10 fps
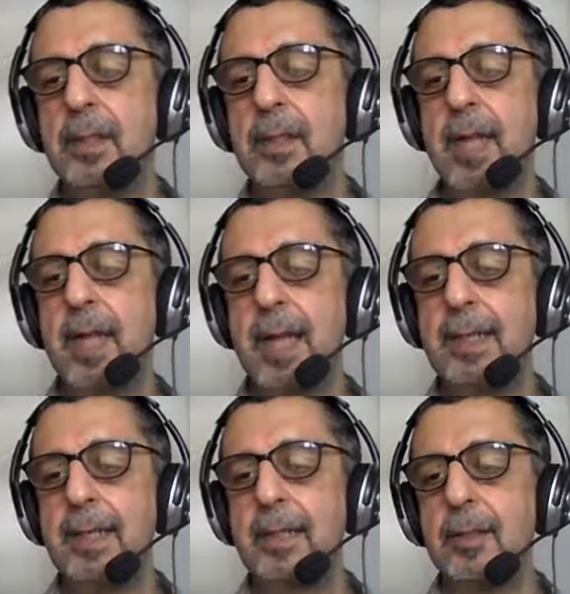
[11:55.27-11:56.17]

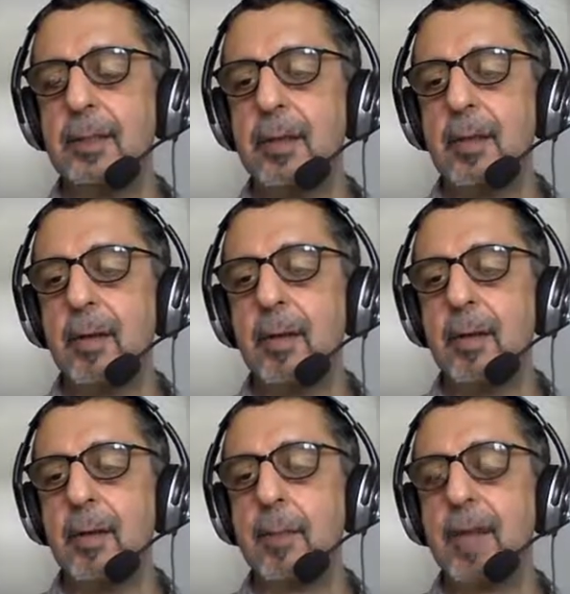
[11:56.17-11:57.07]
Height
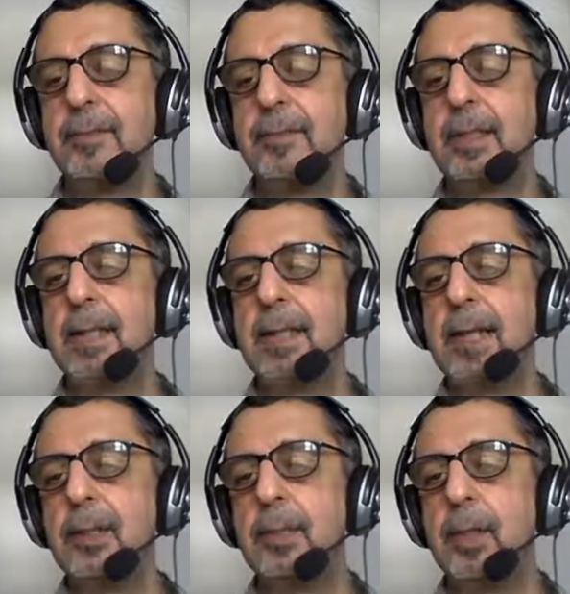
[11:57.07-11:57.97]
above the tank
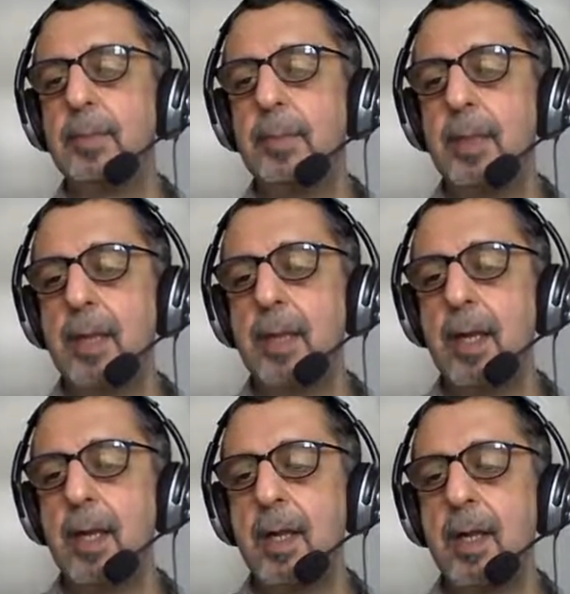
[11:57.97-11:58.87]
top
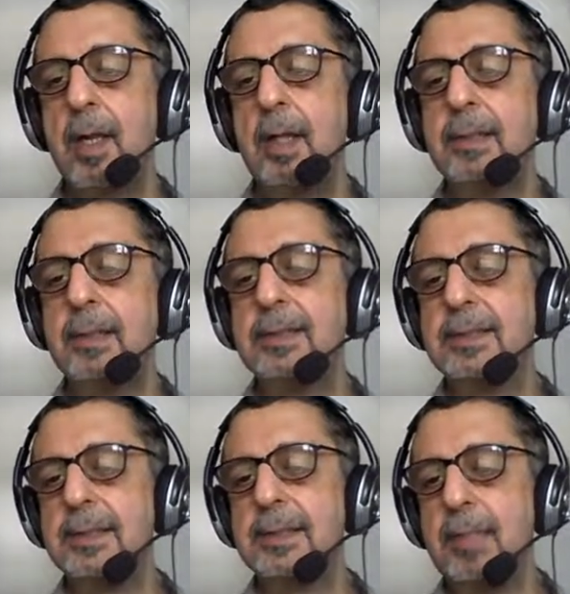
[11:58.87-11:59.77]
is
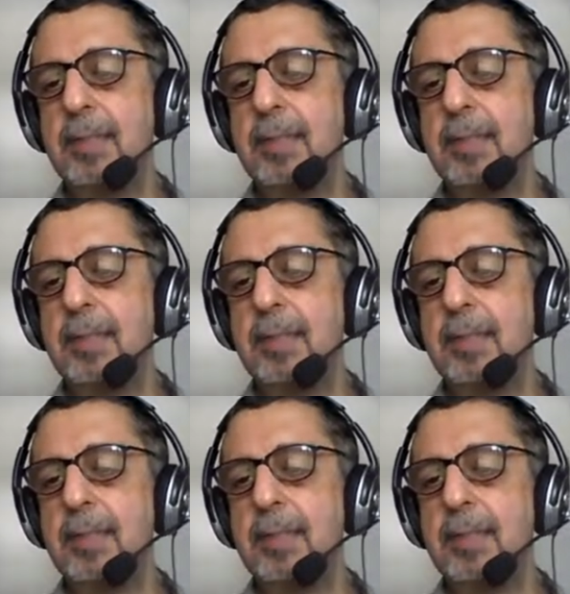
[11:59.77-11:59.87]
16